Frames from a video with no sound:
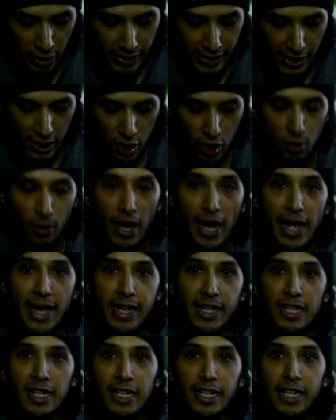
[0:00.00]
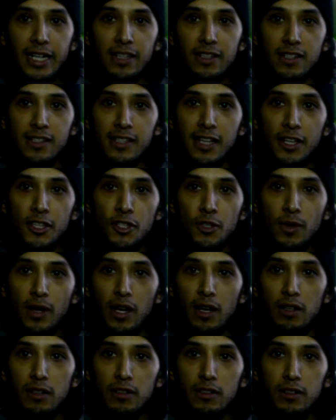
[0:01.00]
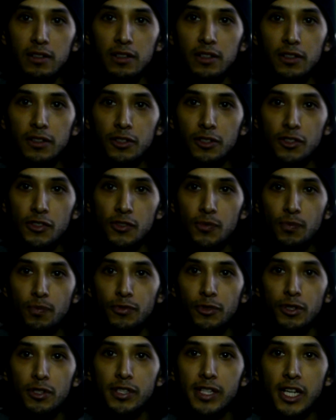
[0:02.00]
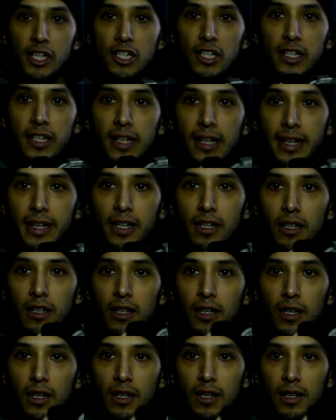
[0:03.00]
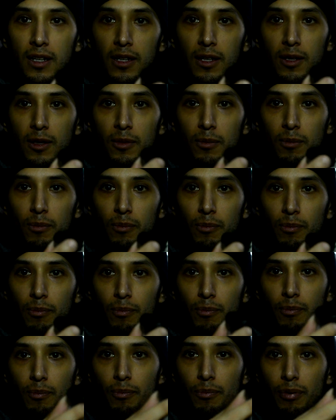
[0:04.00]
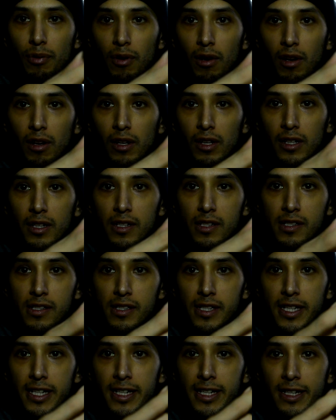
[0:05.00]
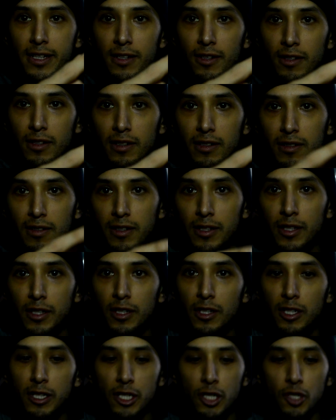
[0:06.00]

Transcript: can try cleaning the sensor out, and there's actually like prongs in here. You can